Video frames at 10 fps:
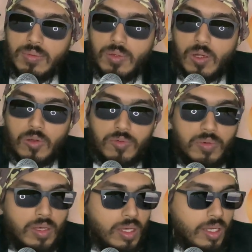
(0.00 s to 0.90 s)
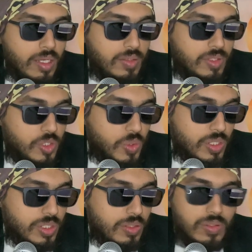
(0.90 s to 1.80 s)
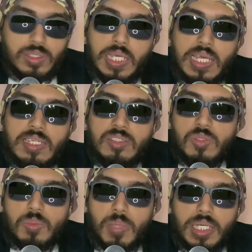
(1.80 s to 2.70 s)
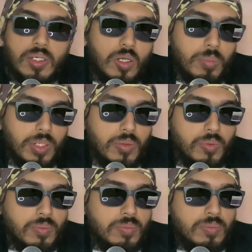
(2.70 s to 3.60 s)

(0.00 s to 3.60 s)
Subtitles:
a lot of situation or things which might not be true.